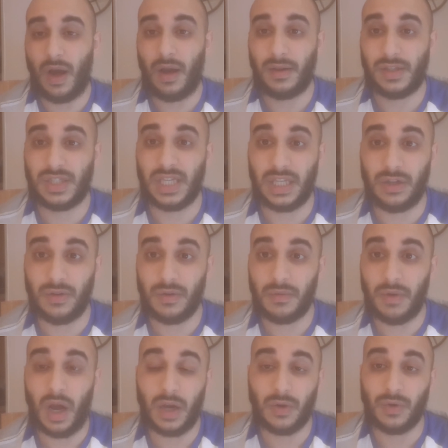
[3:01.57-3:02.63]
I've seen you,
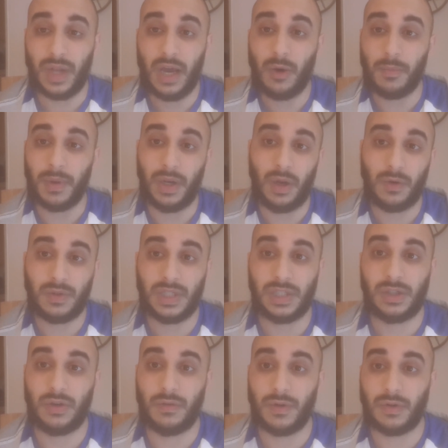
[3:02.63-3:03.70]
I couldn't help but
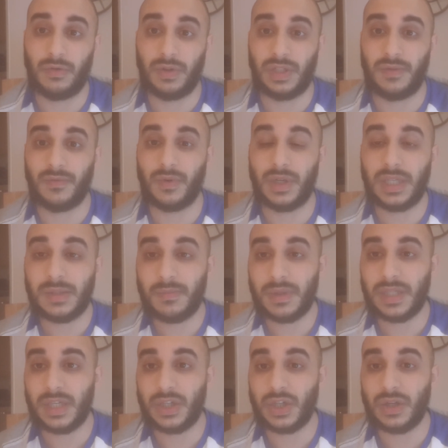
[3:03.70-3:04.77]
notice you're recruiting for this
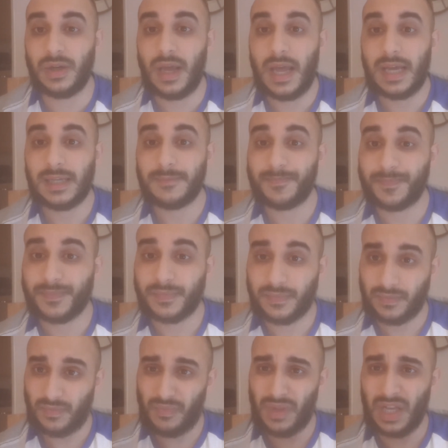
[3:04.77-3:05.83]
position,
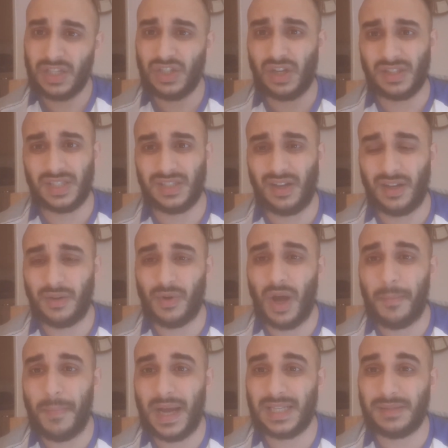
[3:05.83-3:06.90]
chances are they'll
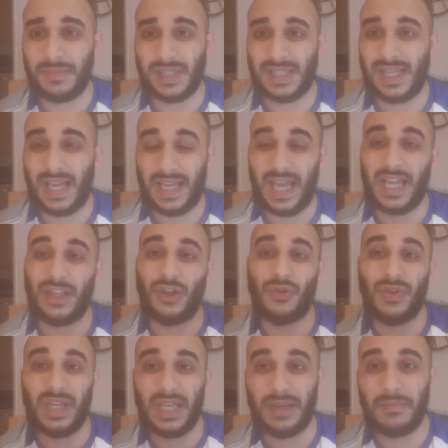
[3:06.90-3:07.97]
come back to me and say, can you
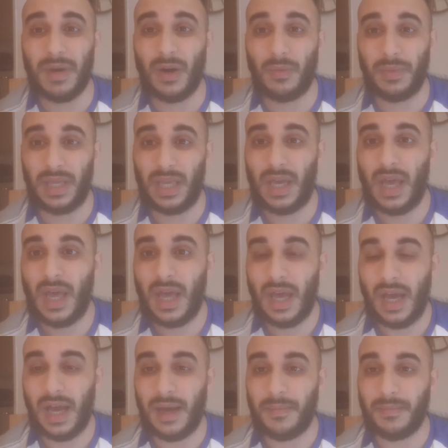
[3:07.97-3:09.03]
email me
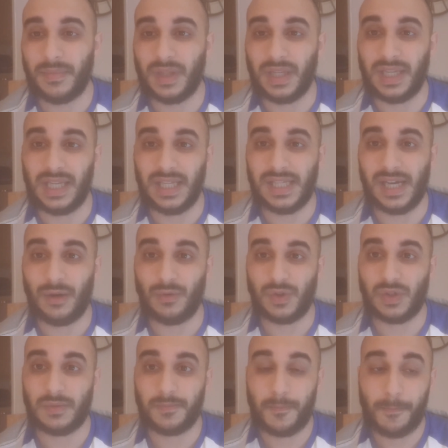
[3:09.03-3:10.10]
the
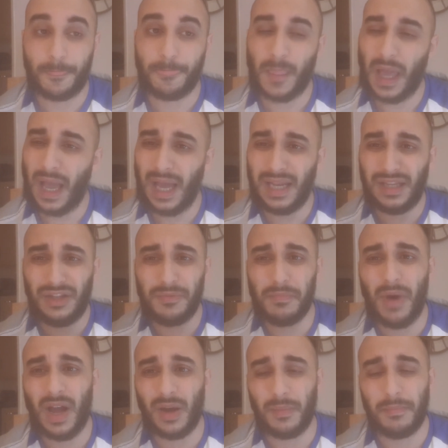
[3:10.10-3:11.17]
details? And then you
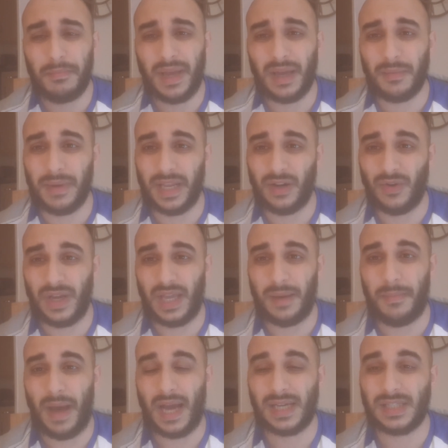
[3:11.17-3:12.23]
might or may not hear
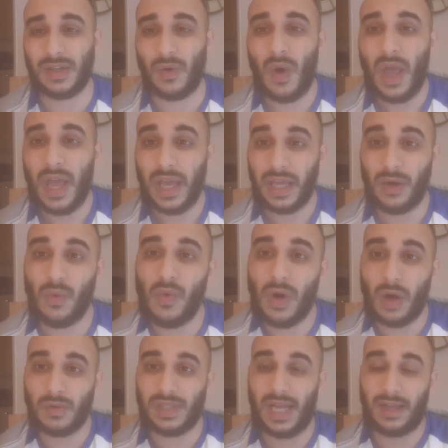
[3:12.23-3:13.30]
back. So it all
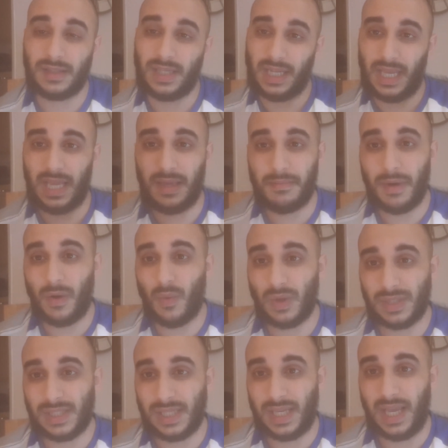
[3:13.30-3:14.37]
goes down to the email
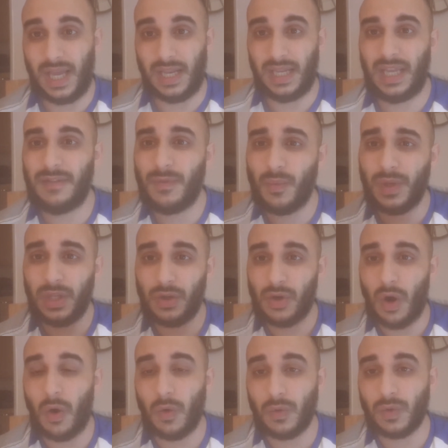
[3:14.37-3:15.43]
once again. Even when you
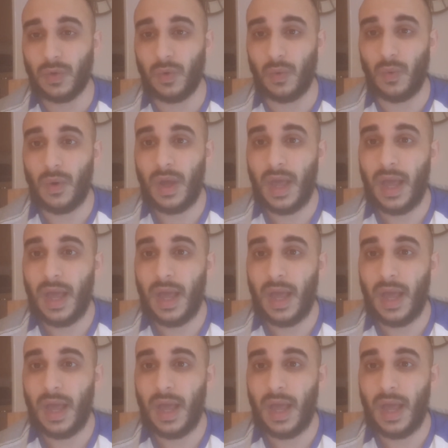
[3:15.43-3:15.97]
cold call,